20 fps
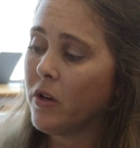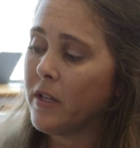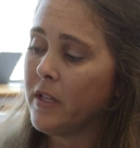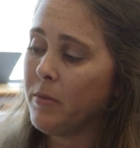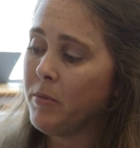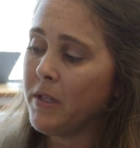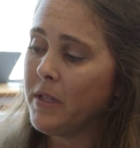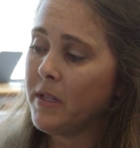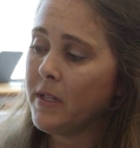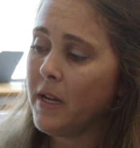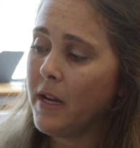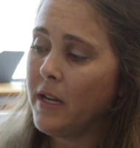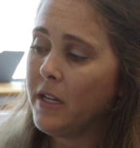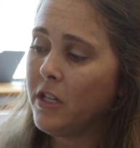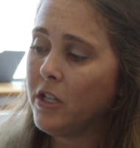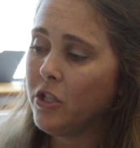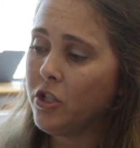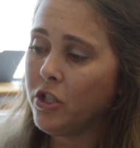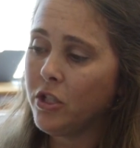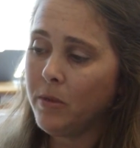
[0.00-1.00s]
us to come and
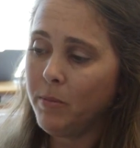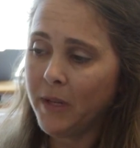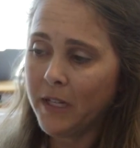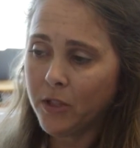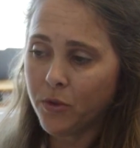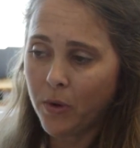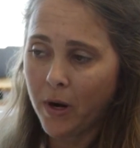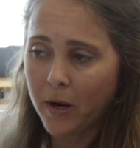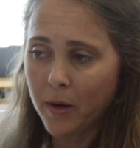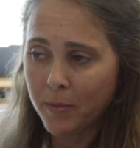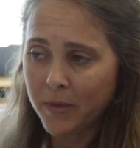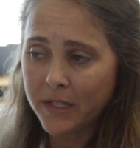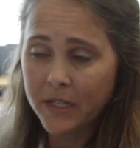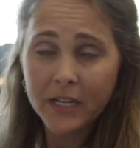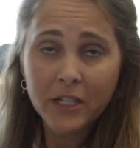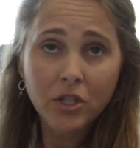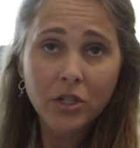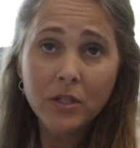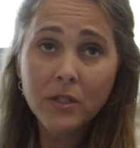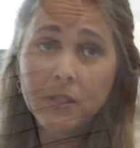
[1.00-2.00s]
actually share the
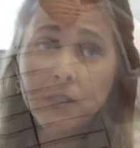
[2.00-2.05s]
results with